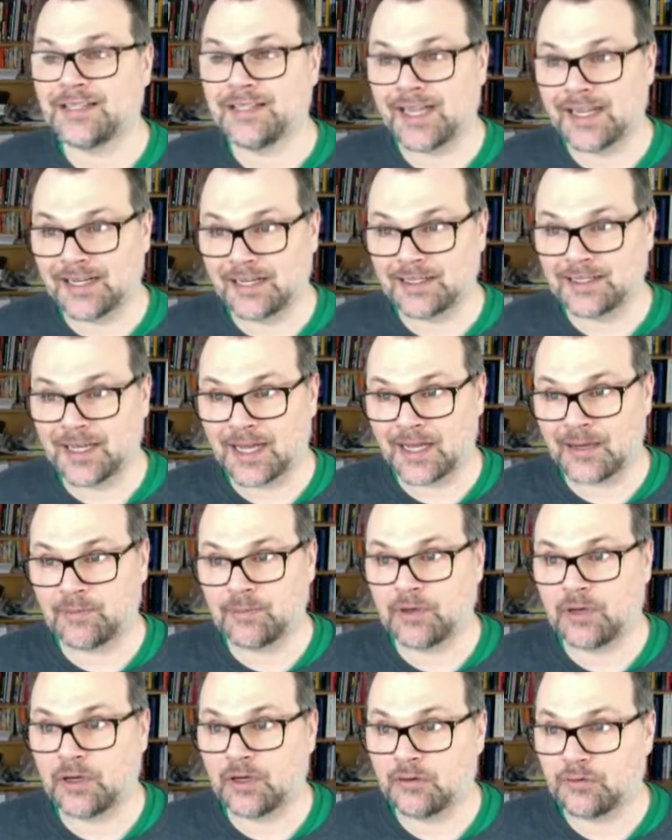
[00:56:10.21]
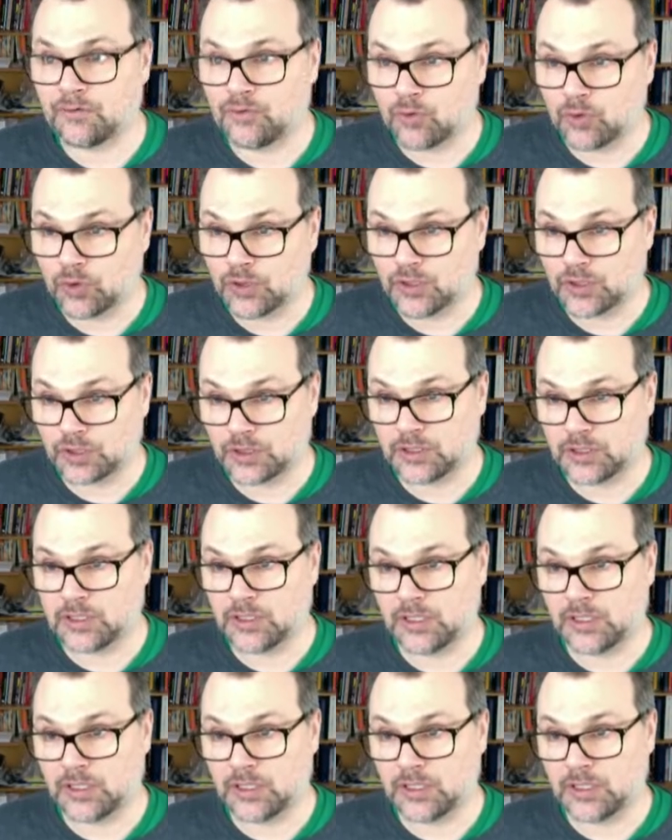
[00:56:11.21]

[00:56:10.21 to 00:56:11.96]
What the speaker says: data type, unfortunately.